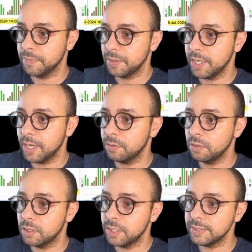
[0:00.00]
Now,
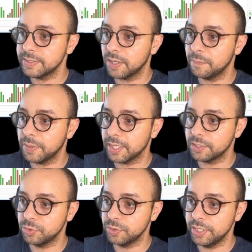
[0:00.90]
let's come back
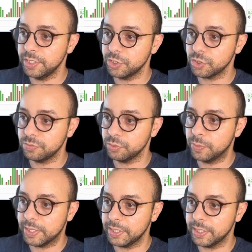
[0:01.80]
to the initial view
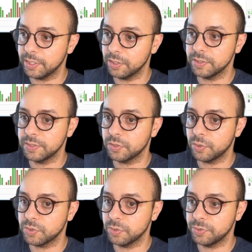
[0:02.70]
by clicking on this
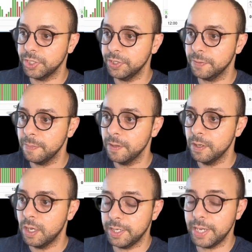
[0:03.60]
cross over here
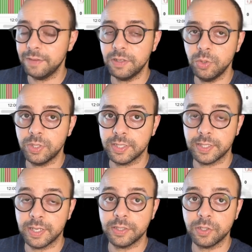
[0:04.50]
and have a look at
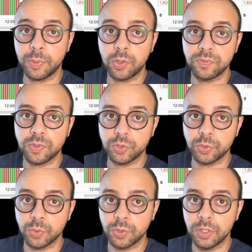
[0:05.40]
another powerful
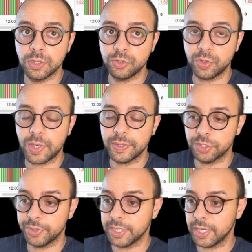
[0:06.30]
tool, drawing
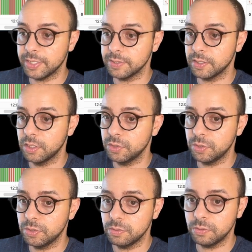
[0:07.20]
trend lines.
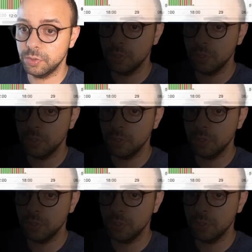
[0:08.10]
Click